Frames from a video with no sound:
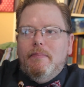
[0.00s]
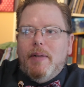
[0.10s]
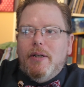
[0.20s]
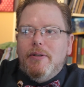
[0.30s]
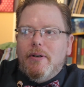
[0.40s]

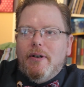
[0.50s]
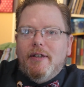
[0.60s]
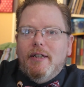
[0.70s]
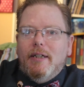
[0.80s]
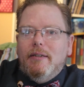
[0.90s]
Beards are a
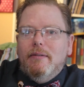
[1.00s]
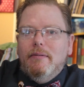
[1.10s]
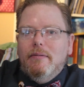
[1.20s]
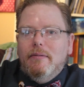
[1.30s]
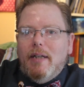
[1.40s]
thing.
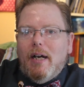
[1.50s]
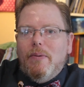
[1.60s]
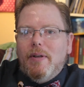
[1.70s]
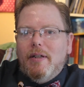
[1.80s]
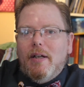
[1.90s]

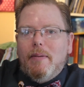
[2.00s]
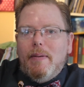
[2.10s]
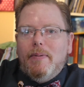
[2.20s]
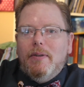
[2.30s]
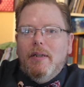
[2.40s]
now with a lot of
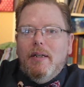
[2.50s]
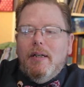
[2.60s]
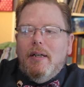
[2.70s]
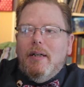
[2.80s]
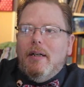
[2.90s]
people.
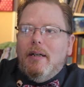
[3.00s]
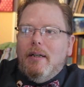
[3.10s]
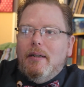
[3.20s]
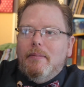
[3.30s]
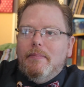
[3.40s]

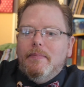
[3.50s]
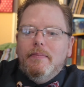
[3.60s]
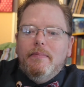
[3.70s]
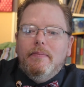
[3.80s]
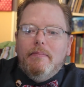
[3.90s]

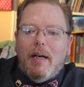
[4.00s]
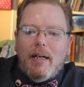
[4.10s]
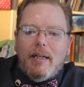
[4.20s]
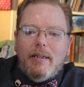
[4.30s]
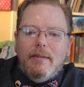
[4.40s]

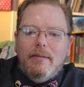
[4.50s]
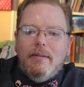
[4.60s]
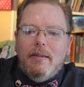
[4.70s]
Mine,